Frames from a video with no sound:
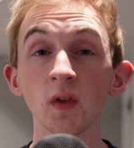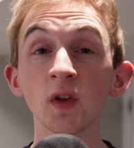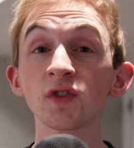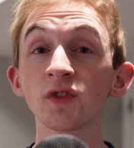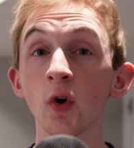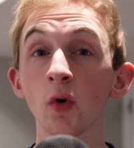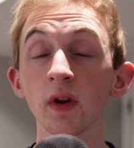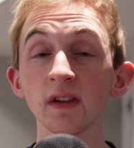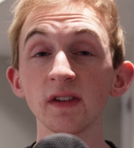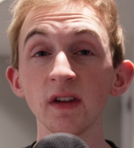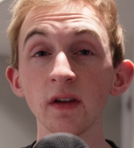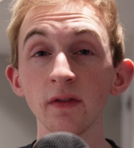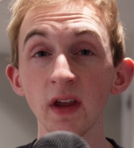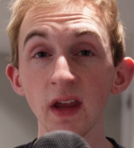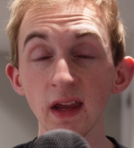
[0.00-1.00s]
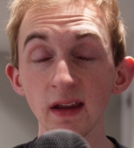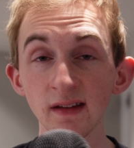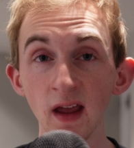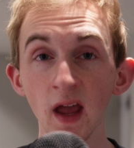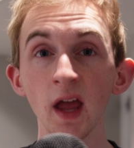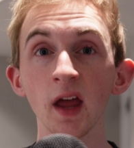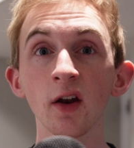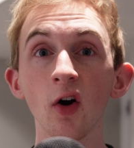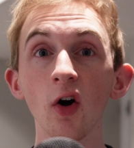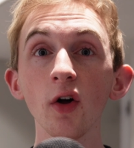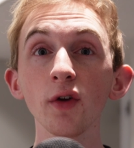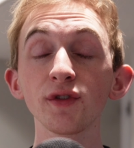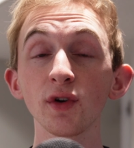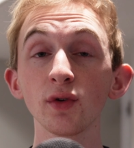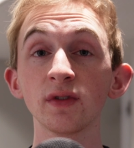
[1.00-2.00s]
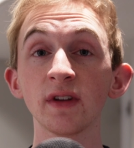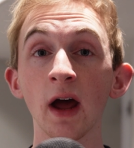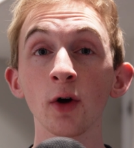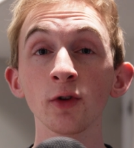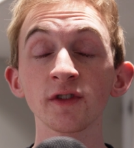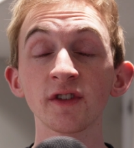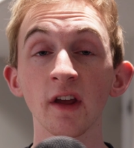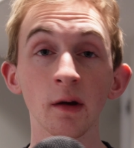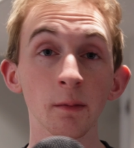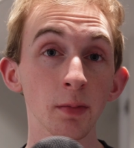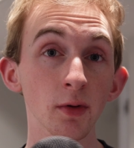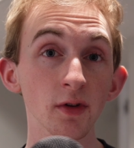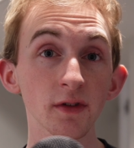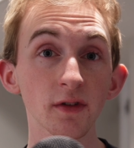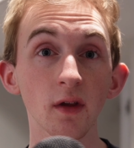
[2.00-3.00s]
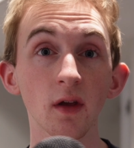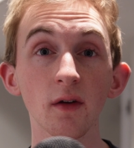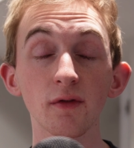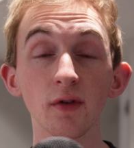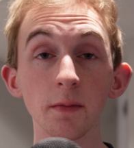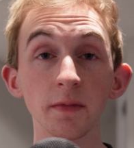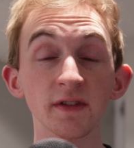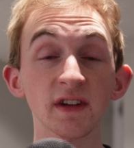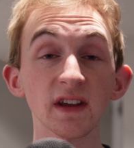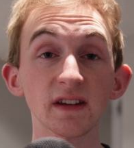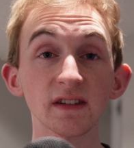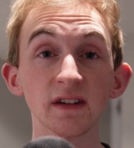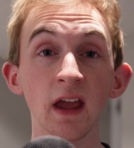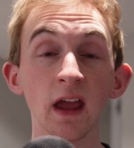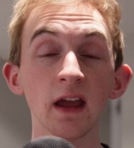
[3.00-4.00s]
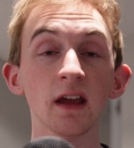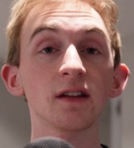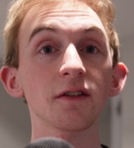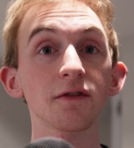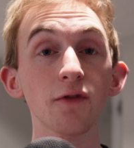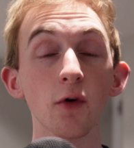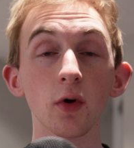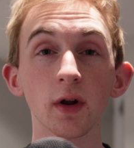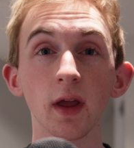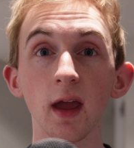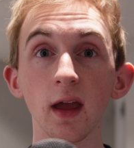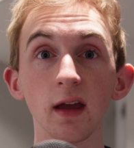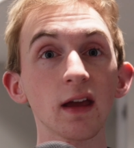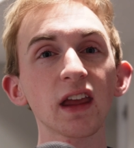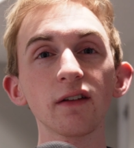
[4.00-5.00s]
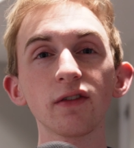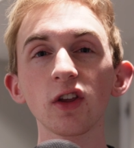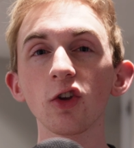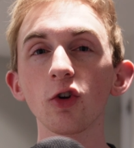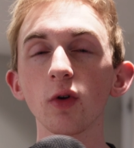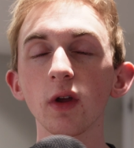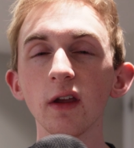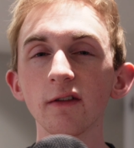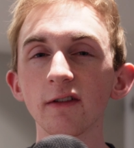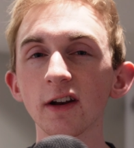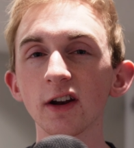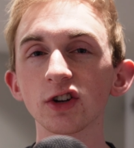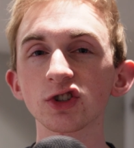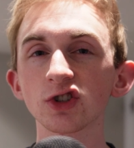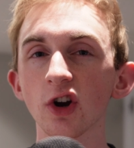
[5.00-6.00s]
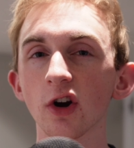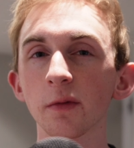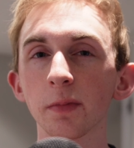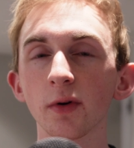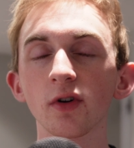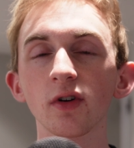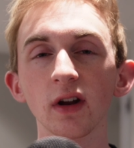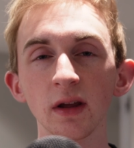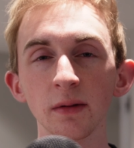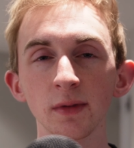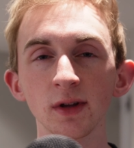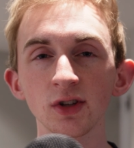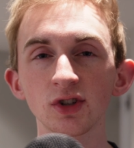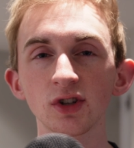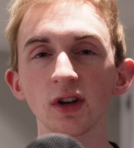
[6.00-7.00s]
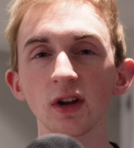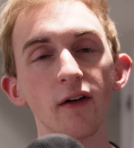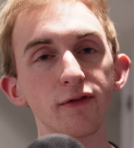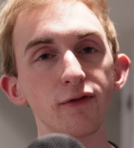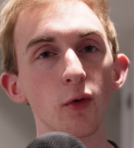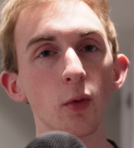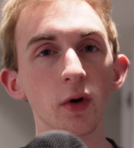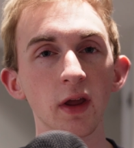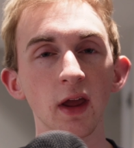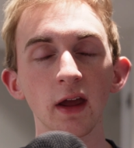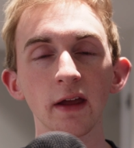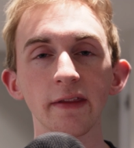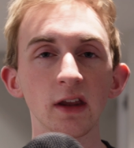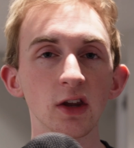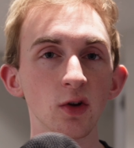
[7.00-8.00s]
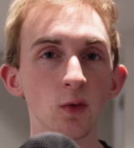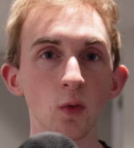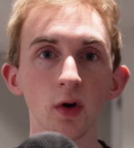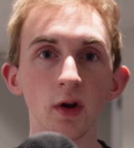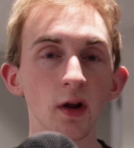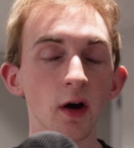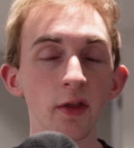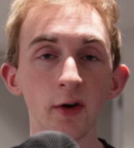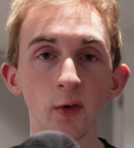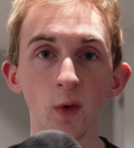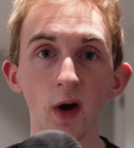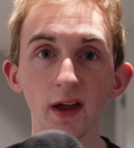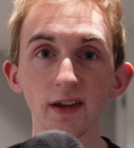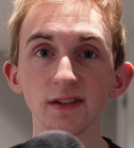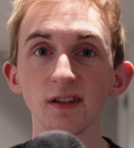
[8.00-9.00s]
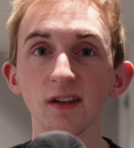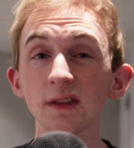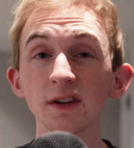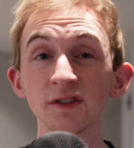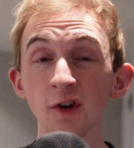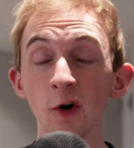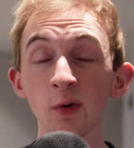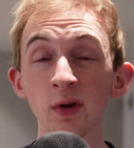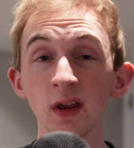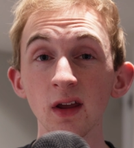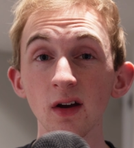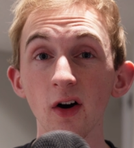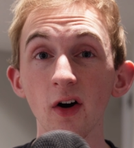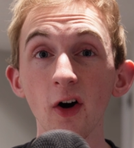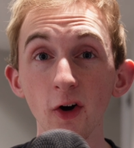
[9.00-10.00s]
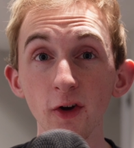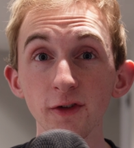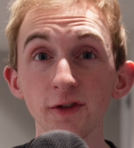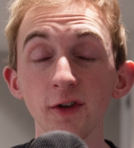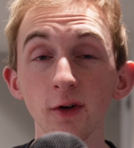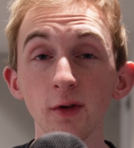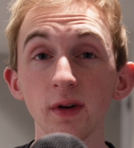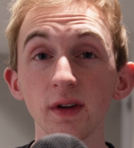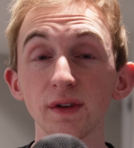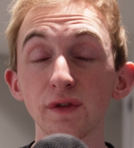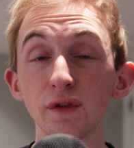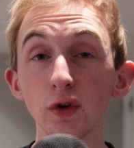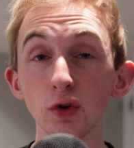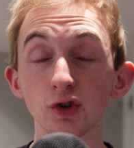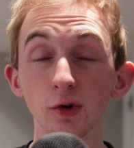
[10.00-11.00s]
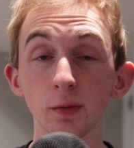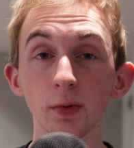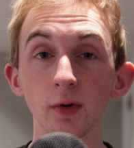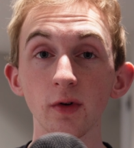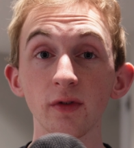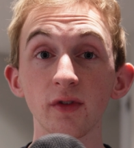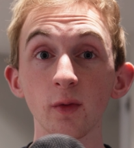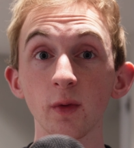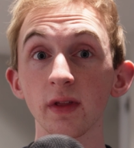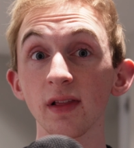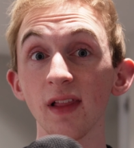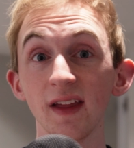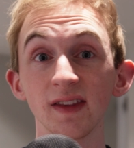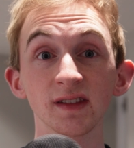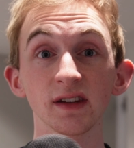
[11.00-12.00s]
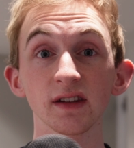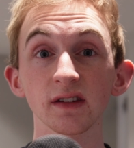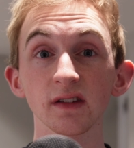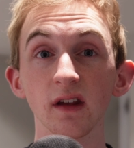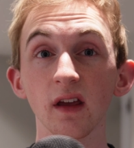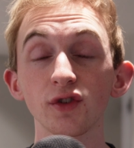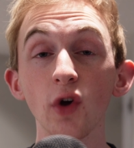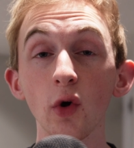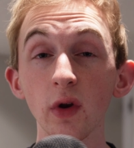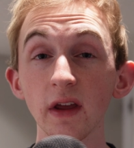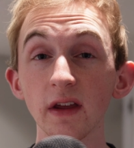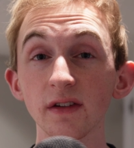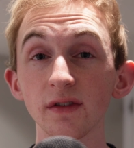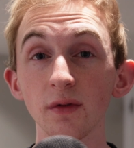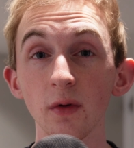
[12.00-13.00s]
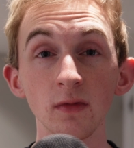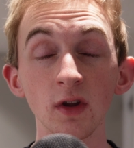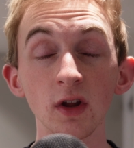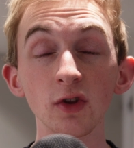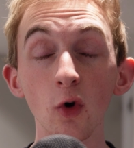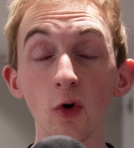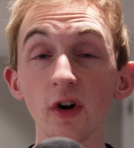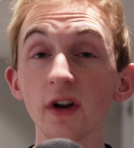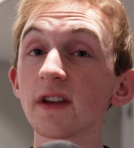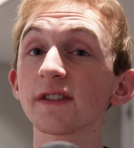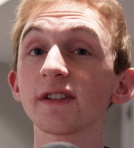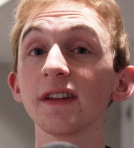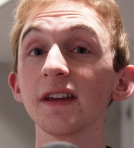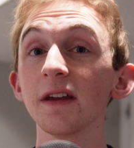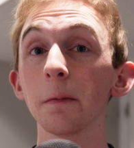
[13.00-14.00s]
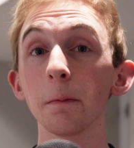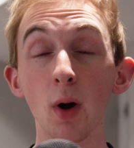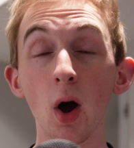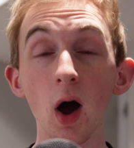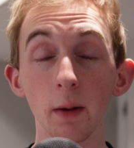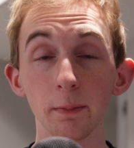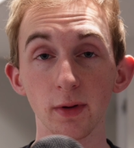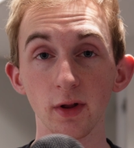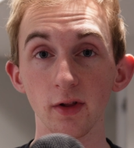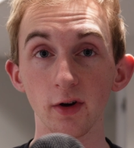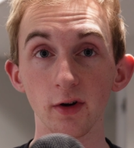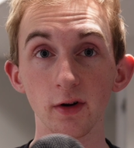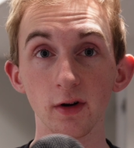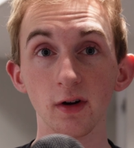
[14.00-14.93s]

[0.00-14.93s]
The Sony ZV-E10 also downsamples from 6K to 4K, giving you even a sharper image of 4K than you would otherwise. The Sony also is future-proofed with lenses. Sony is notoriously popular